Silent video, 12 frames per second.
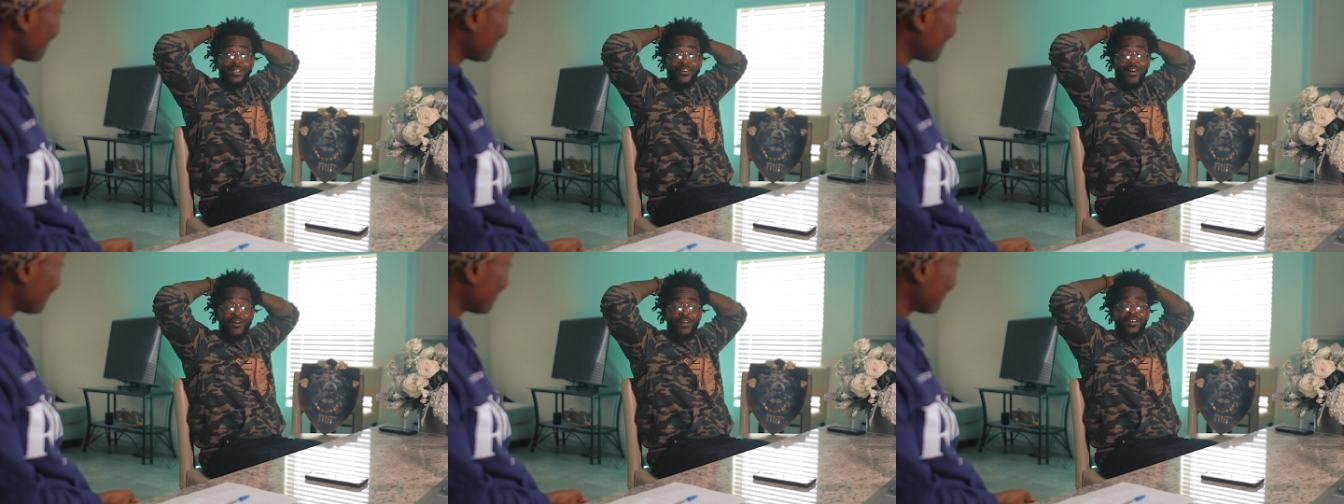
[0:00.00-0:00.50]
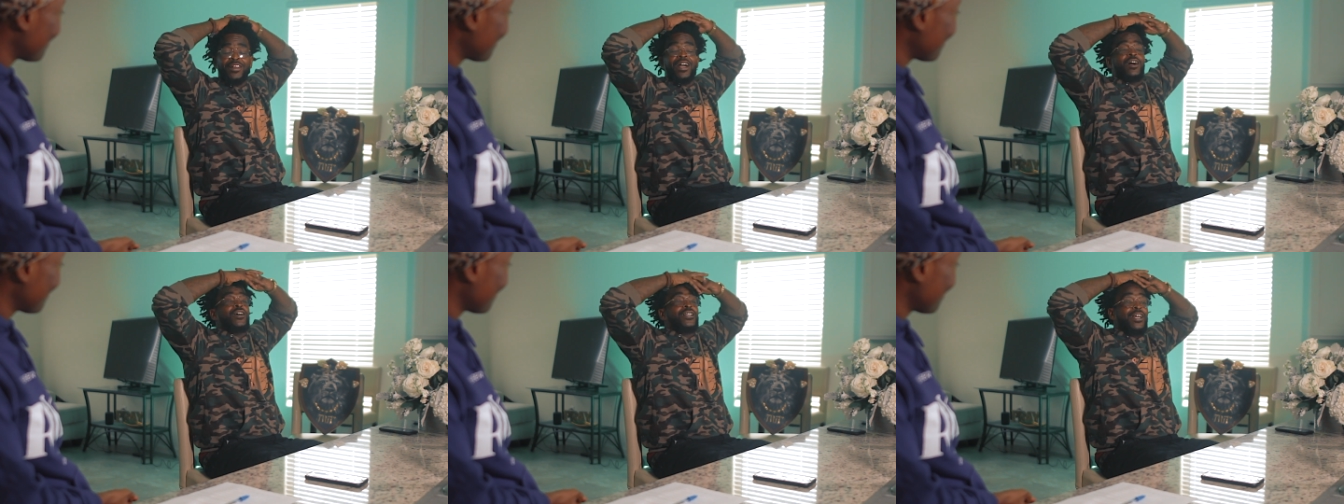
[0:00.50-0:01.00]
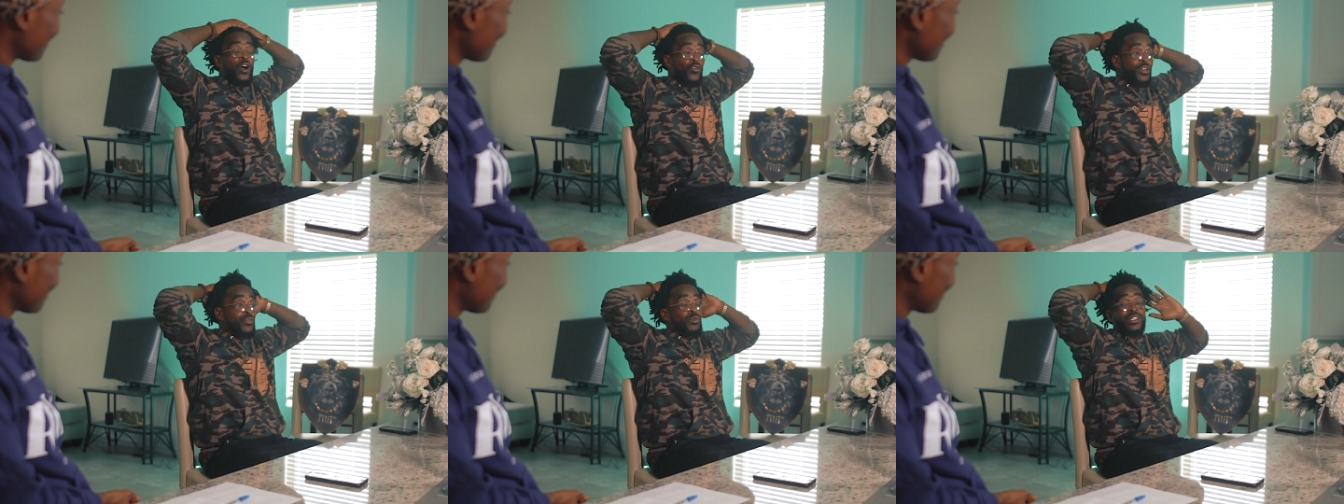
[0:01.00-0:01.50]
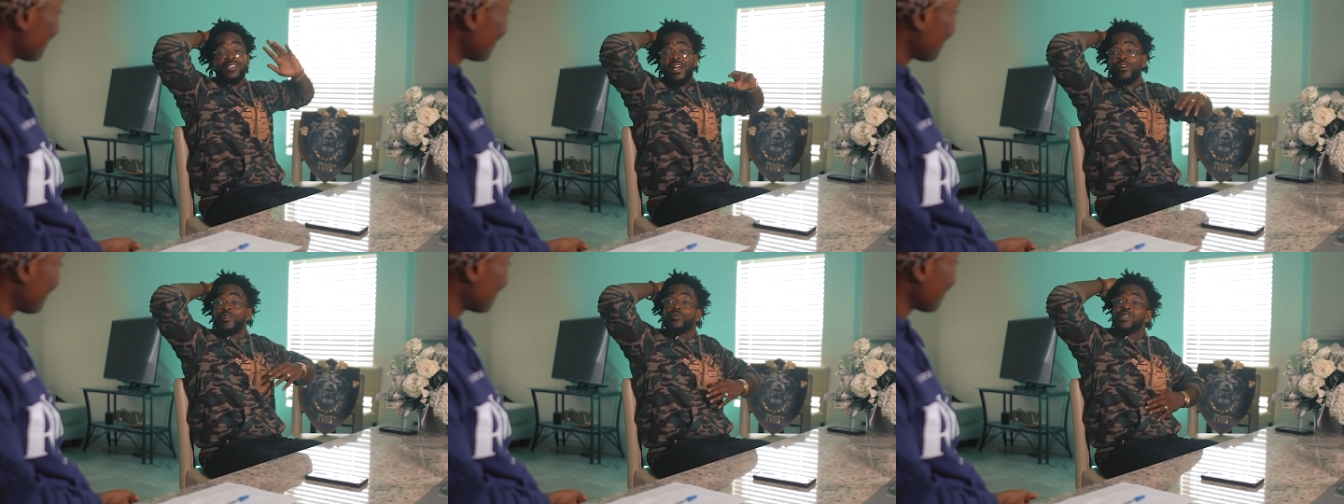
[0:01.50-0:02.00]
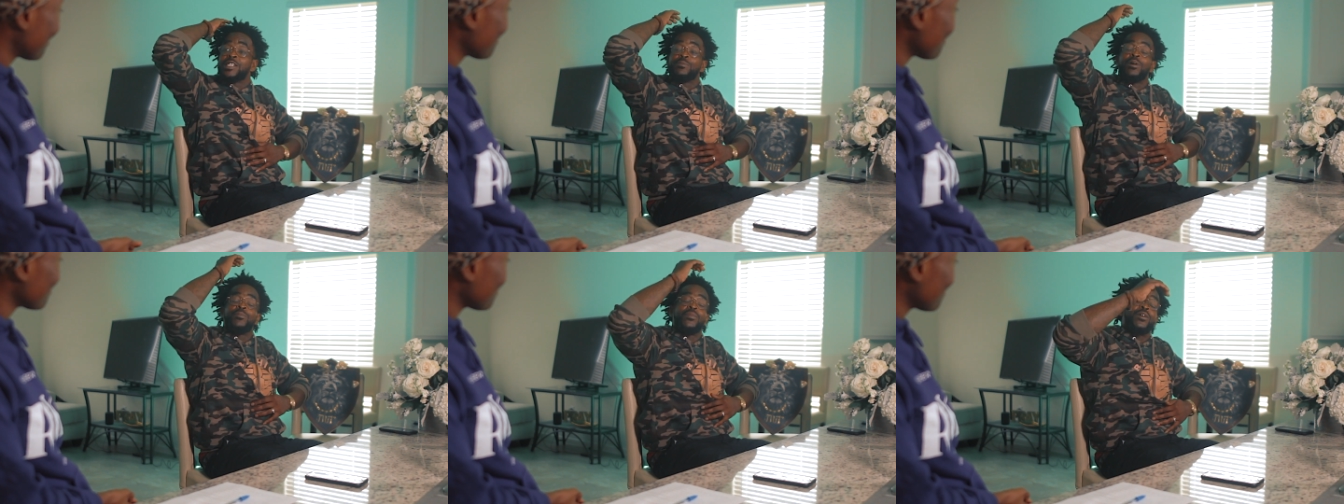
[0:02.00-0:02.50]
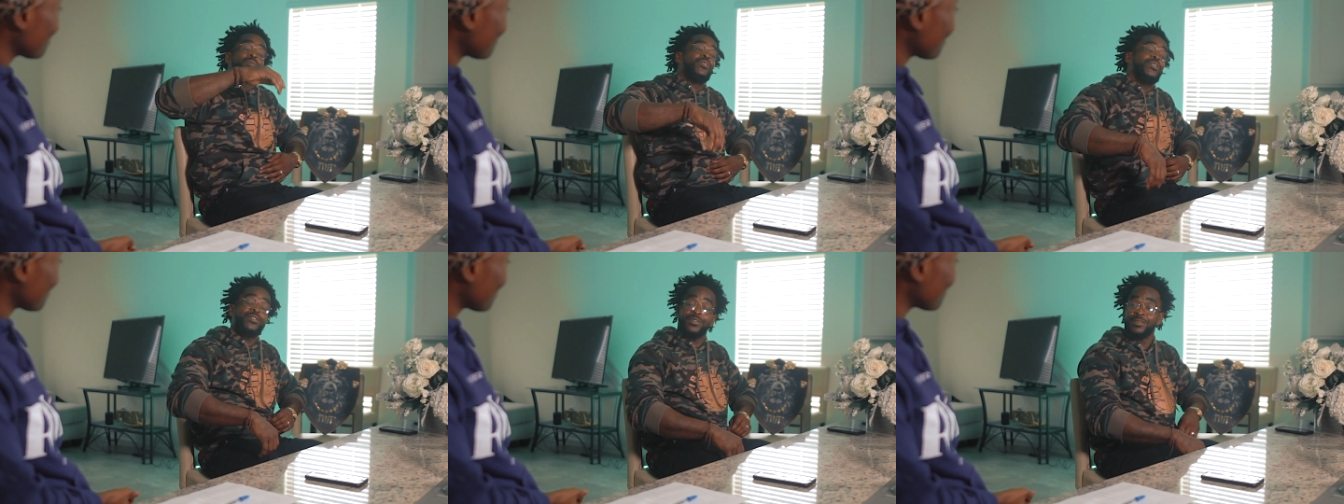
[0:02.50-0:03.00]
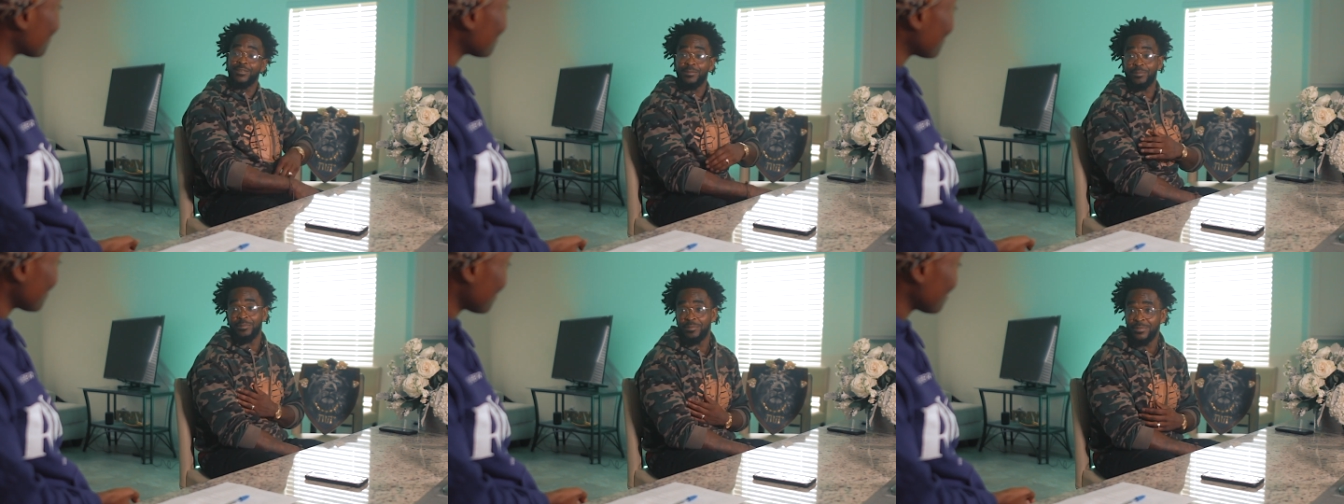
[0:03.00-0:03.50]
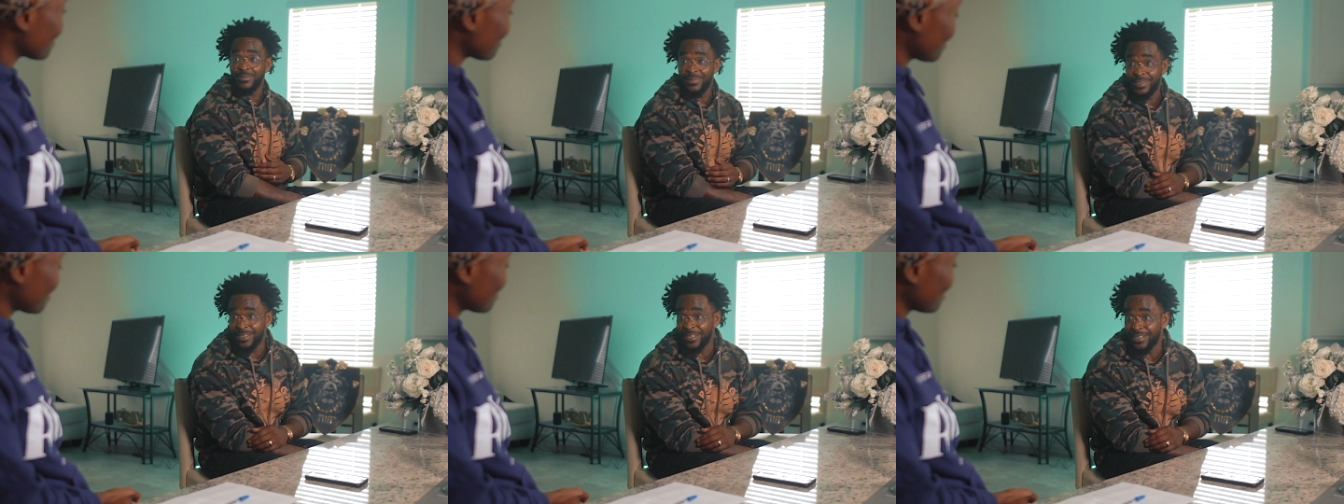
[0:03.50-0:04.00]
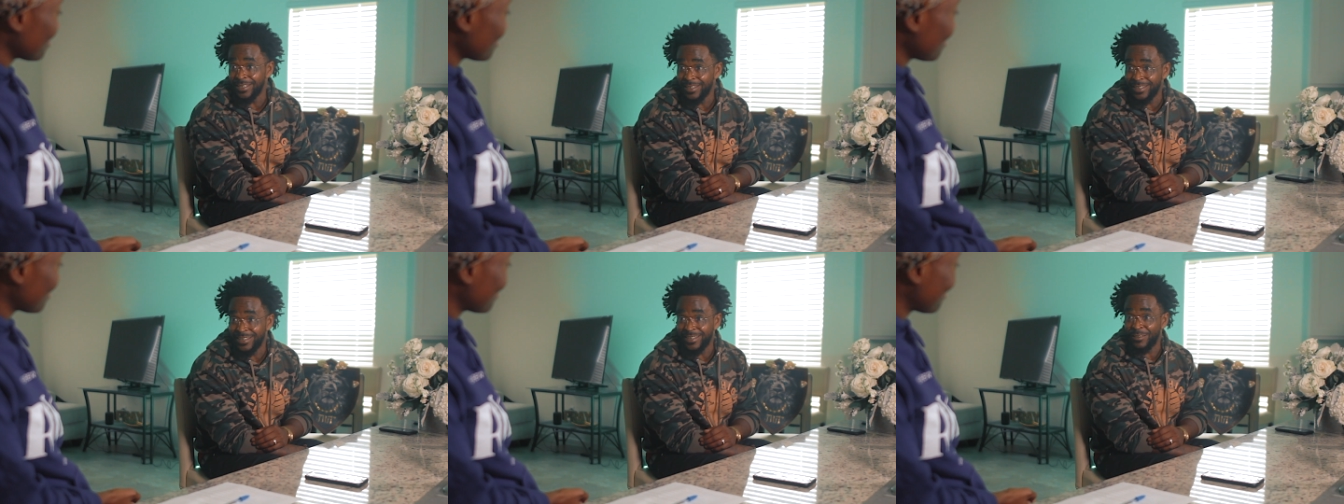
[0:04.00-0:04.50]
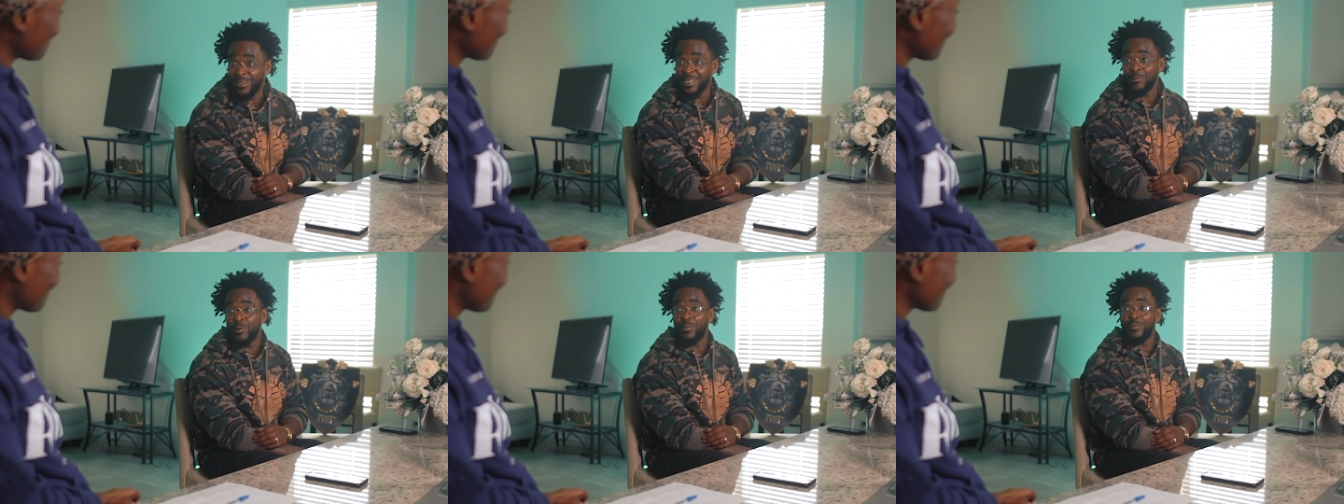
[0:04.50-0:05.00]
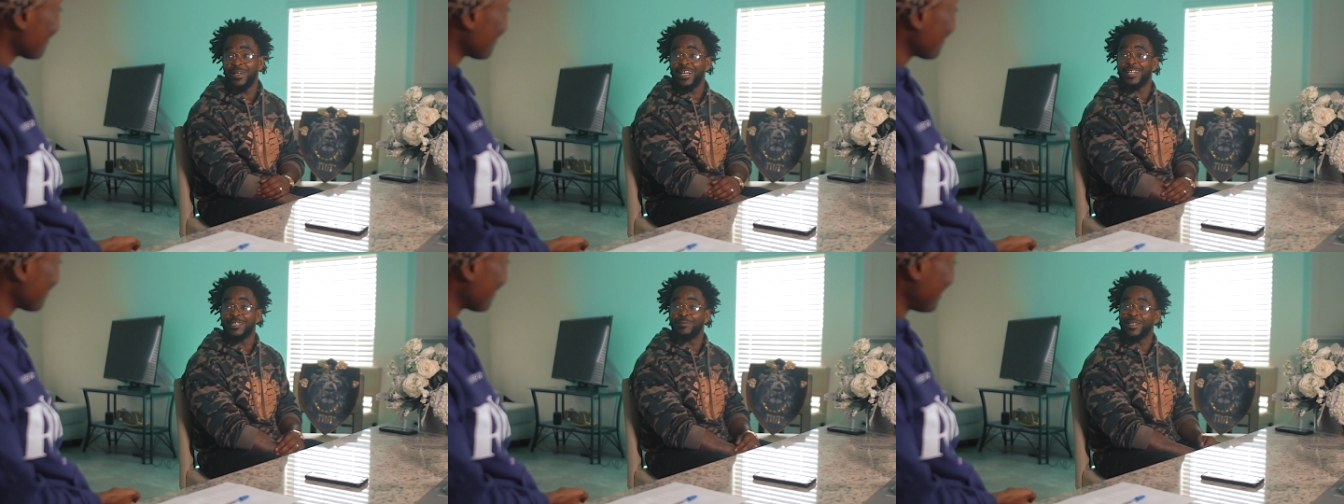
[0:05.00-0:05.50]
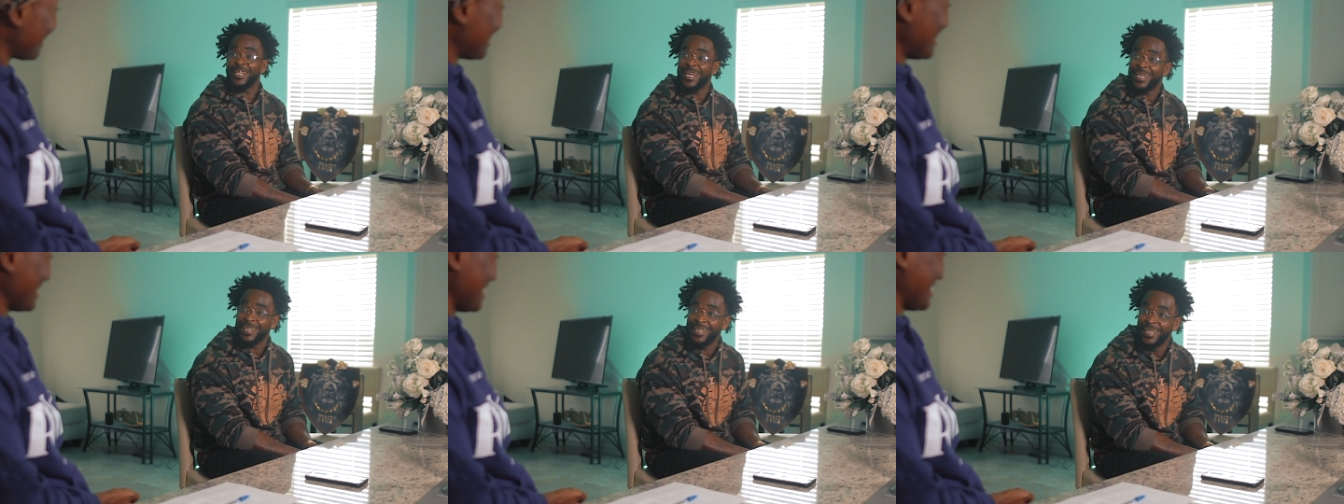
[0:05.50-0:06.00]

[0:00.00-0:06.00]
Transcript: If I, I, don't even want to say. I don't even want to say my mama. Mm. Because if I say my mama, then I gotta say my daddy,